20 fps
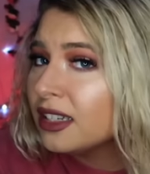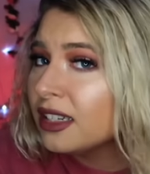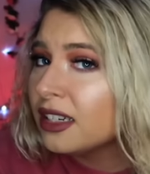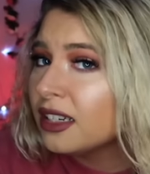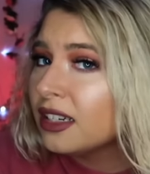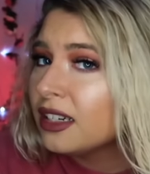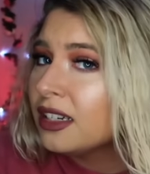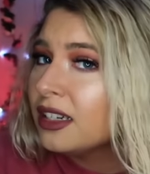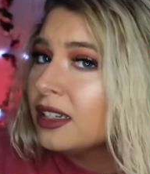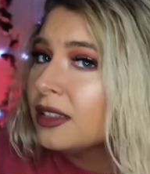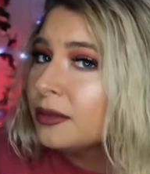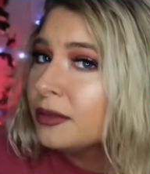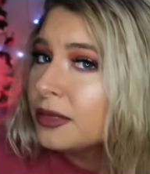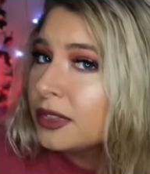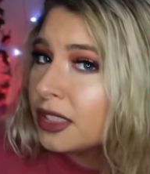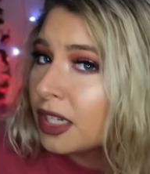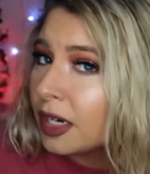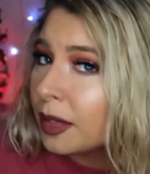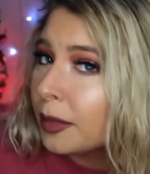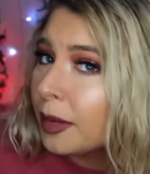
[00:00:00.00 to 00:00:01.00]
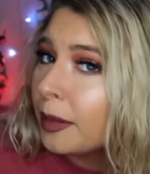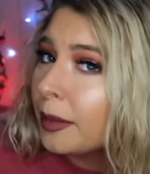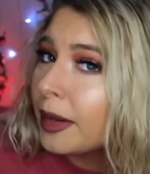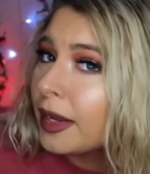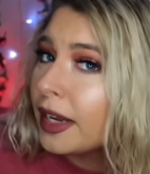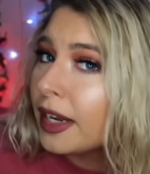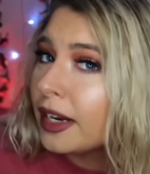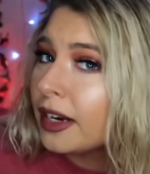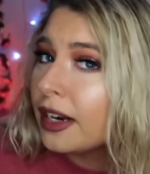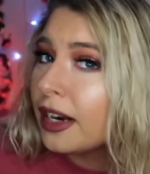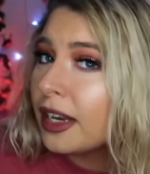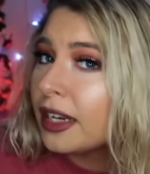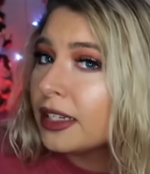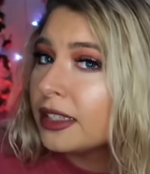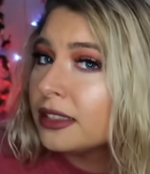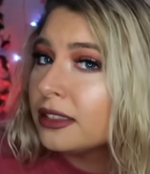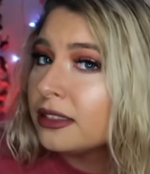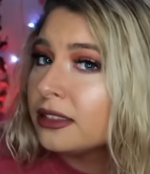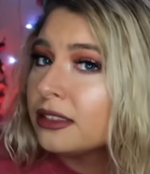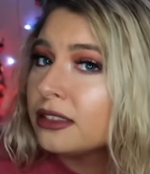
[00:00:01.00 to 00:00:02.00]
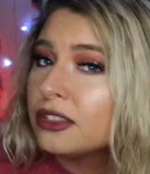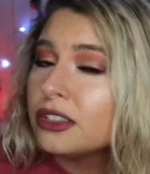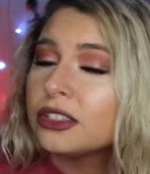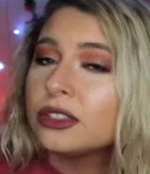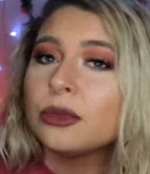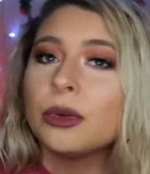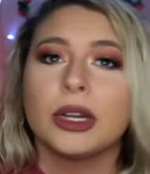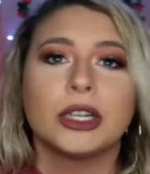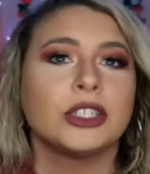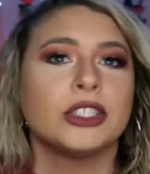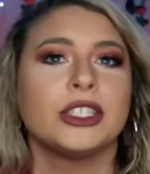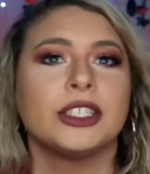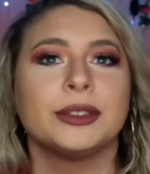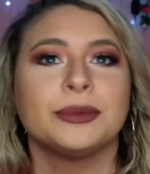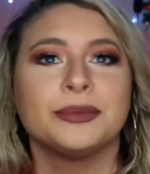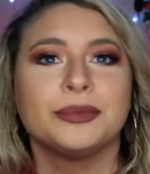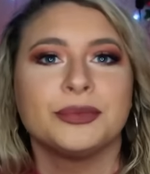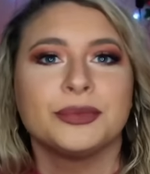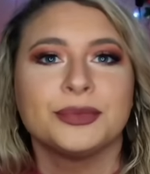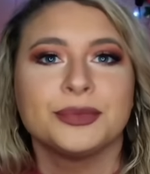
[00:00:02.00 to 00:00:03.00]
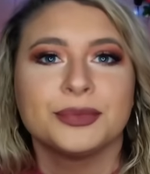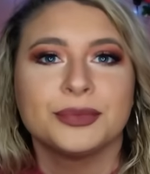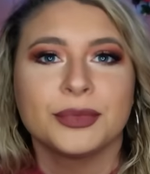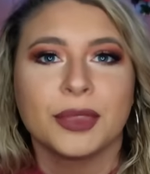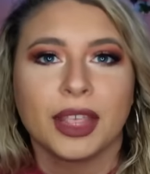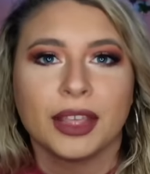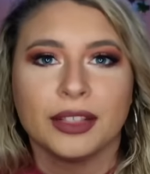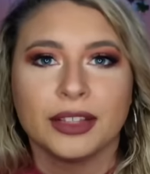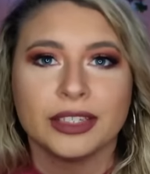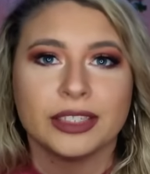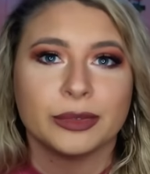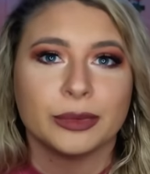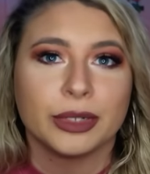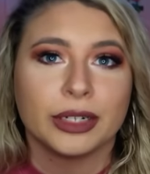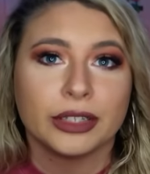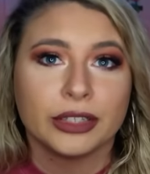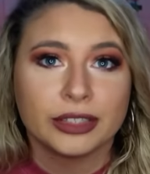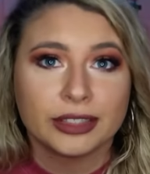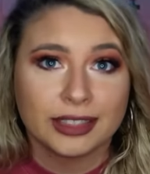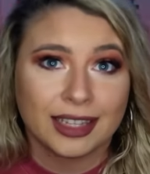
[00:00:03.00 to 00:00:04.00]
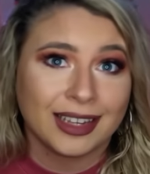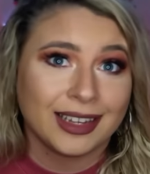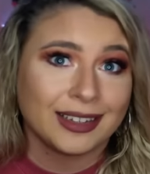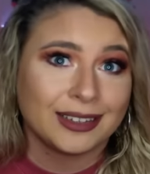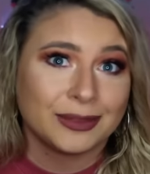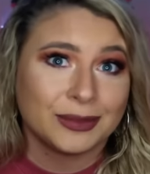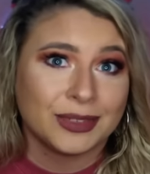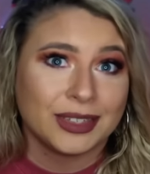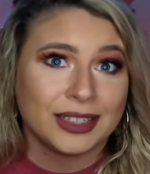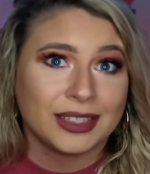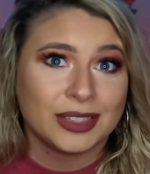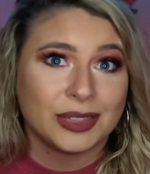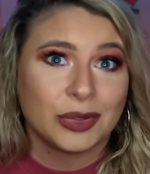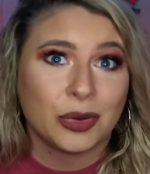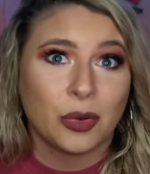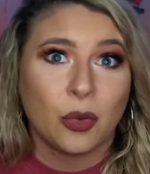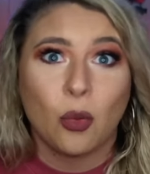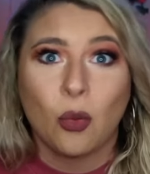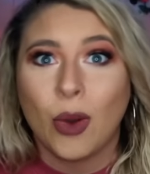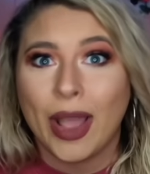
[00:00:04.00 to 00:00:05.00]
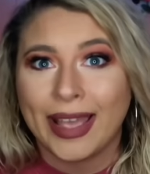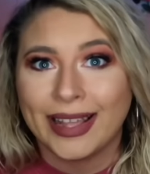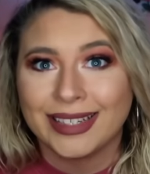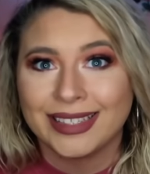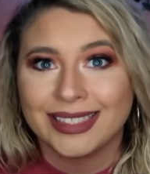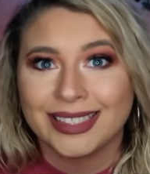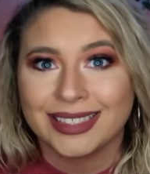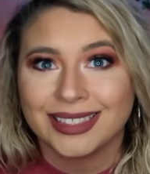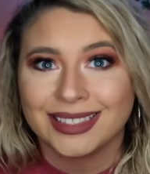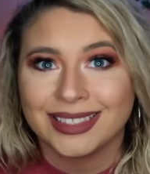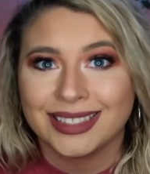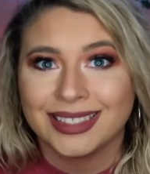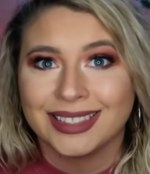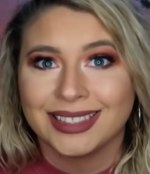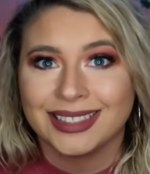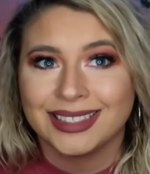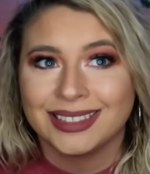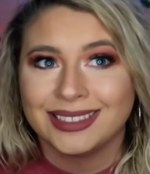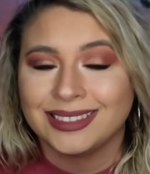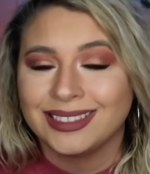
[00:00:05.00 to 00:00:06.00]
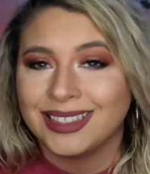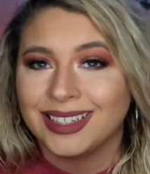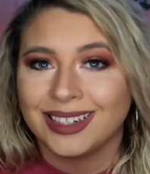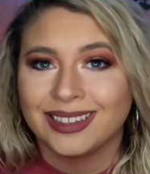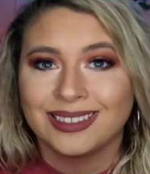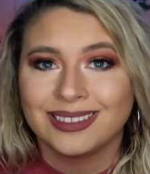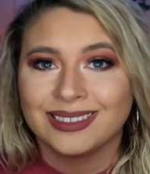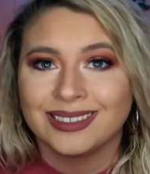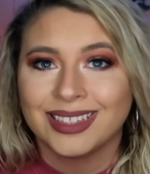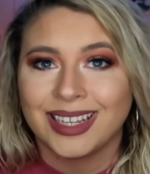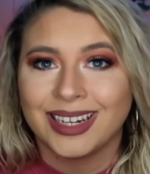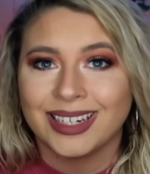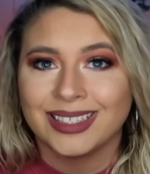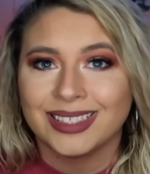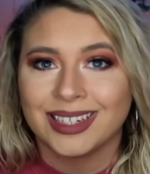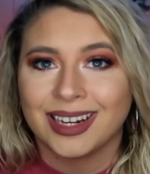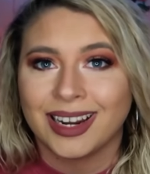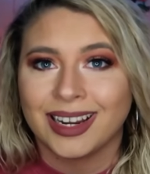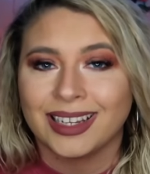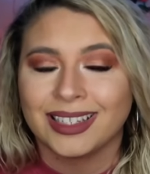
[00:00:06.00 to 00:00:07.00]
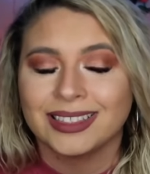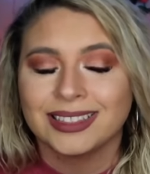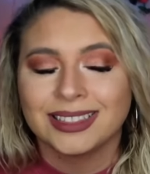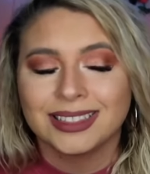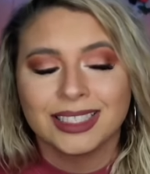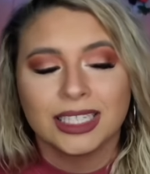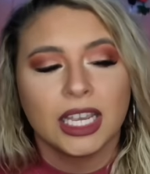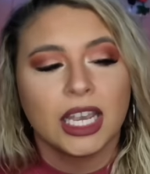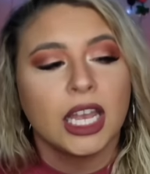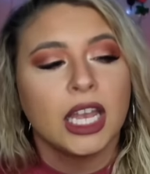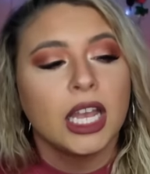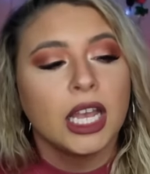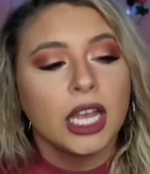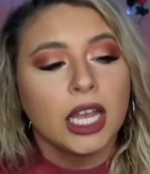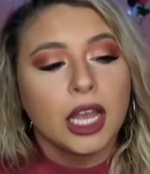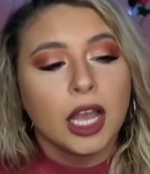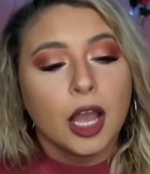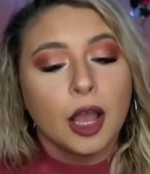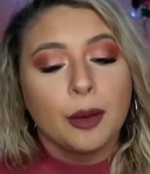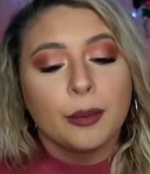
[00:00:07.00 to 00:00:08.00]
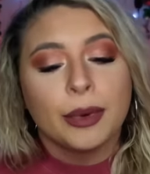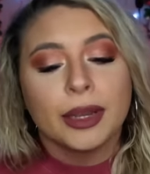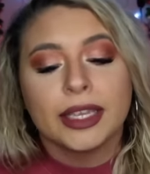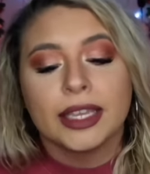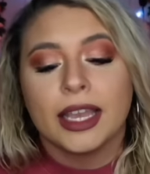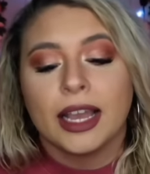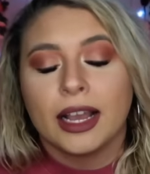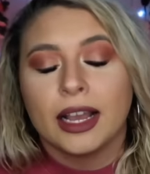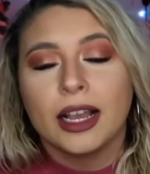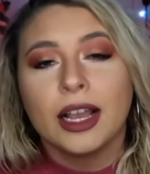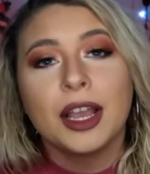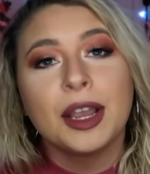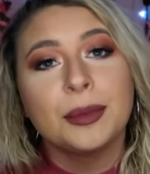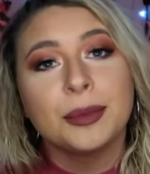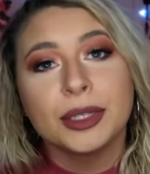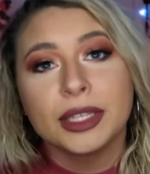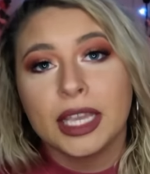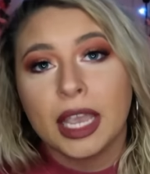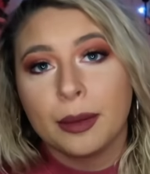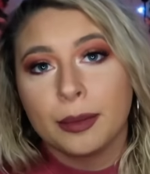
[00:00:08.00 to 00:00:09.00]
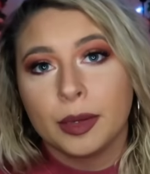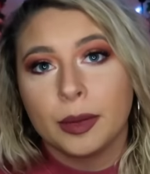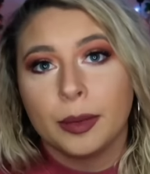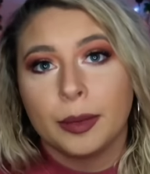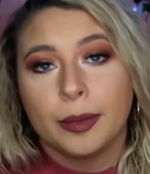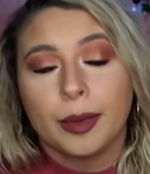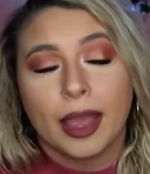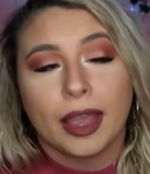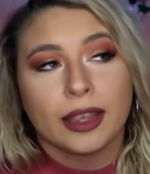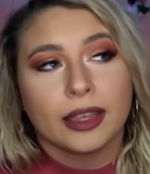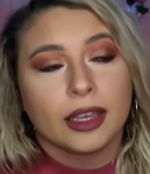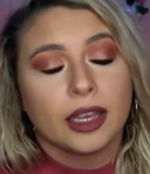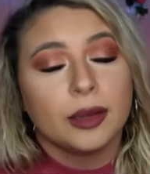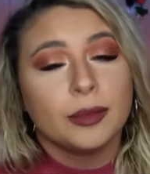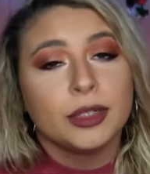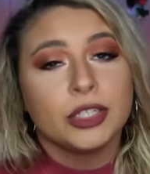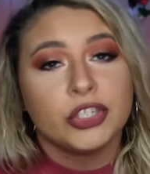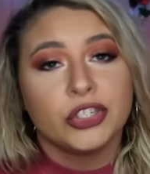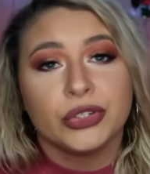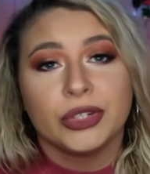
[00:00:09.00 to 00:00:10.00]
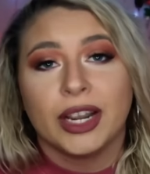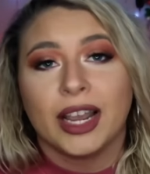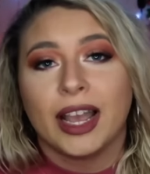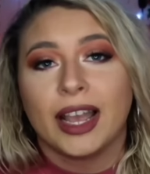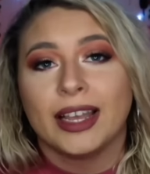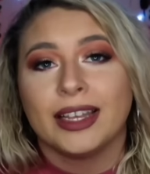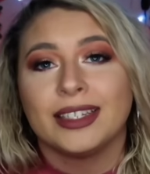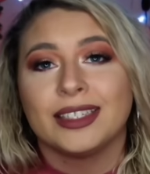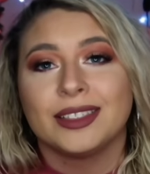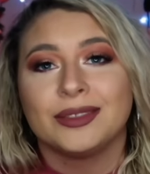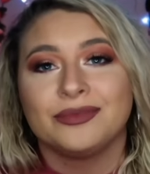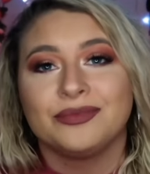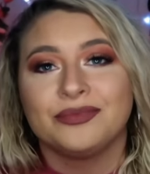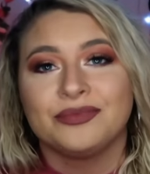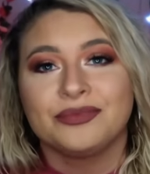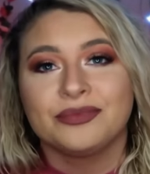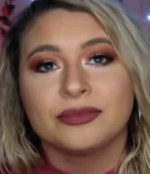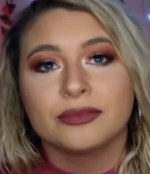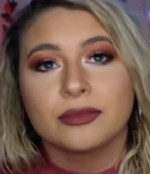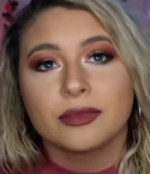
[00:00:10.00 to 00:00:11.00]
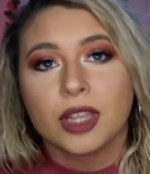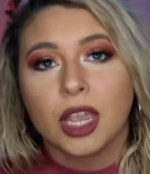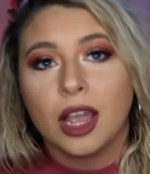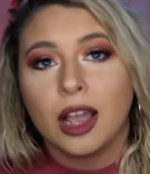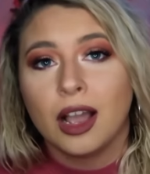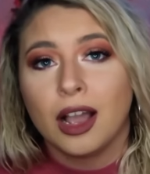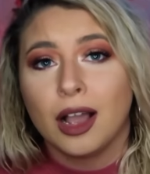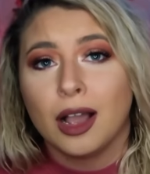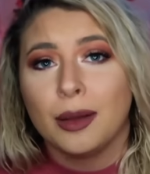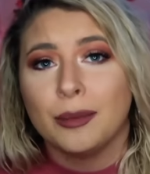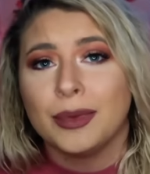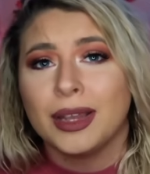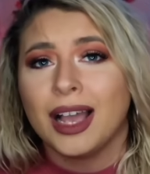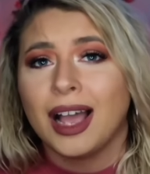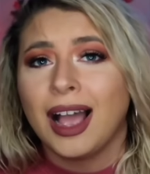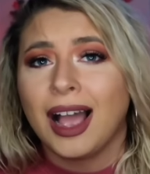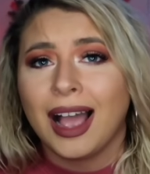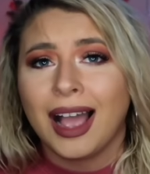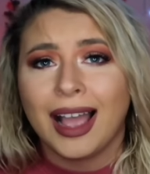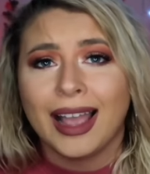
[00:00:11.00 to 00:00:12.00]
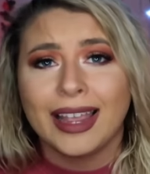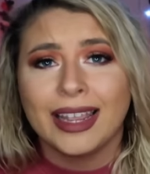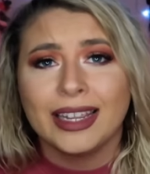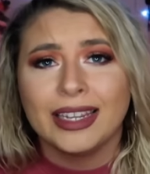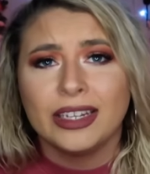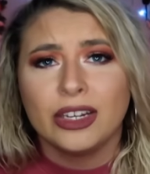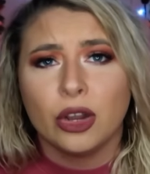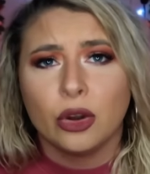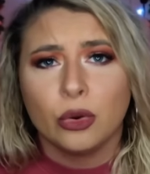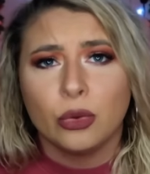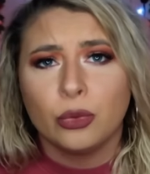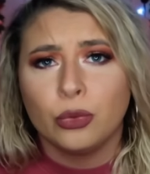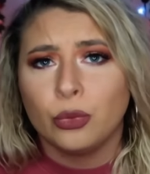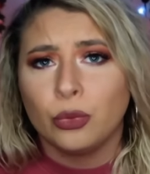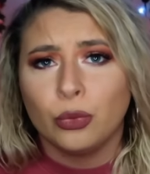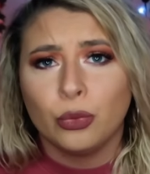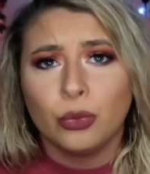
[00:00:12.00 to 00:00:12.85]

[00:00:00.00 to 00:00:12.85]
Um, sorry about my hair. I just washed it. And this is what it looks like when it's wet. You know, air drying. But yeah, I'm really happy to be back. I miss you guys. Um, I know